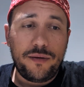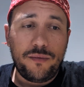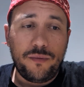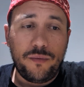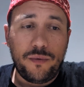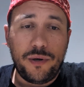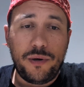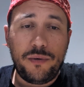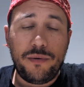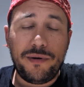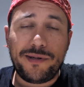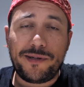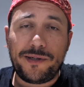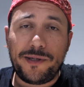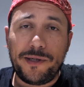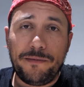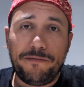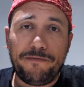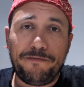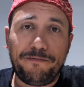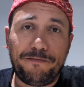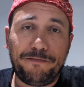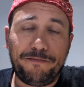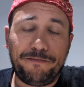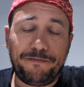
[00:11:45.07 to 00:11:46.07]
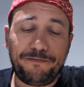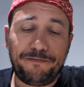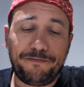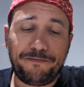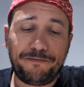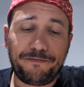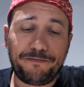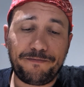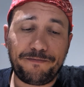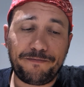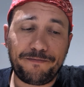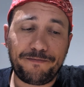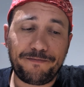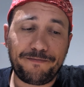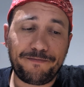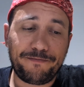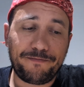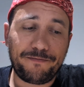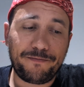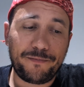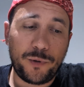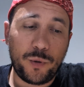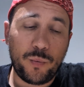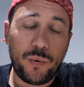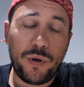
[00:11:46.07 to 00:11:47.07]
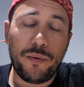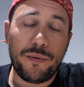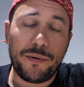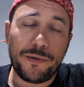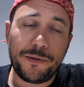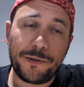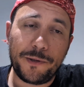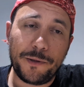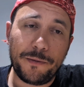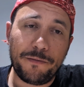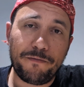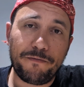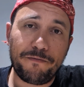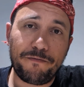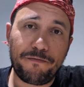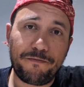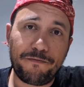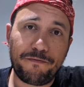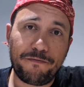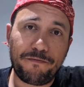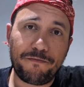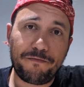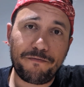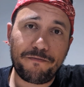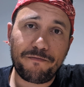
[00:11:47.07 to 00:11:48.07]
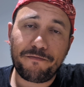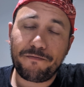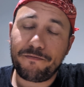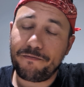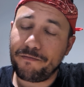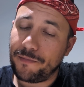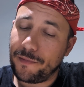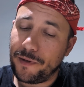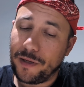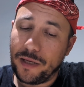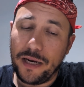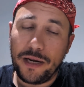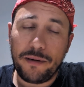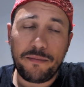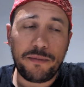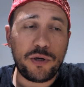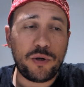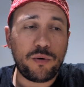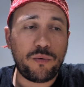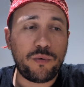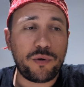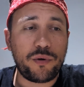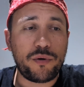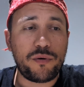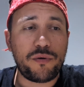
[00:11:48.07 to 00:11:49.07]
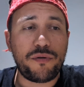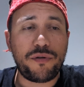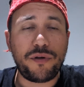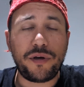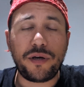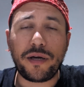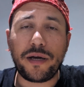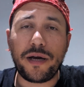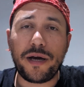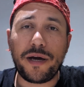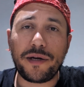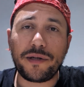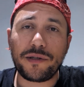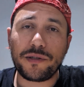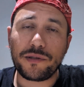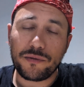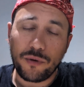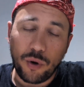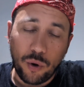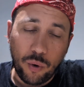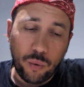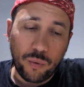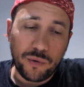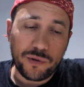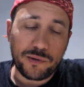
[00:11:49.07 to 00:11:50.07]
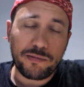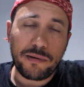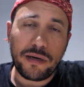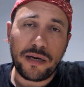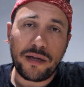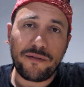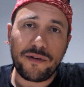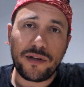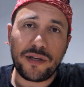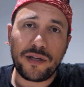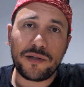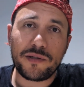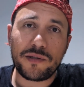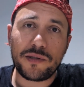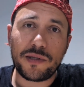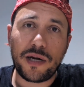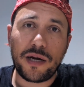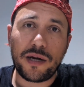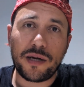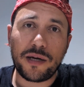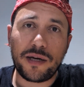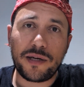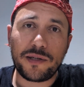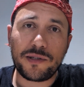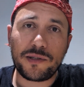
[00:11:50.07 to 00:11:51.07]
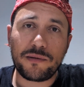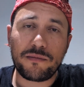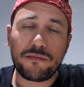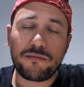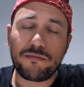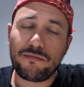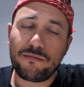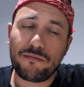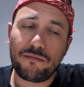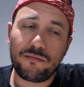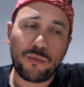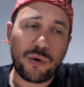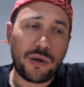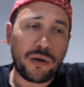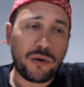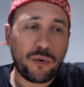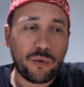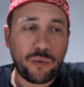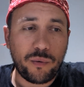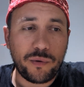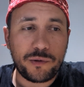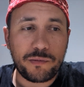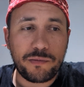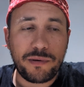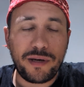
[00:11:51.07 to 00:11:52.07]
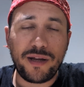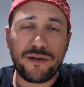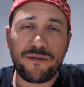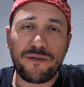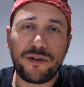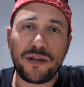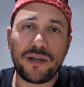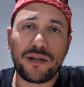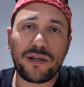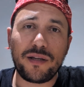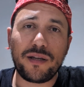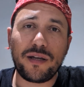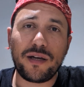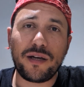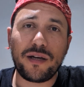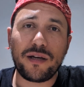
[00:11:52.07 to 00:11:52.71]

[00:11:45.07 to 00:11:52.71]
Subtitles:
We will see. We will see. Let me know what do you think, guys. Always believe in these young guys. Well, always believe in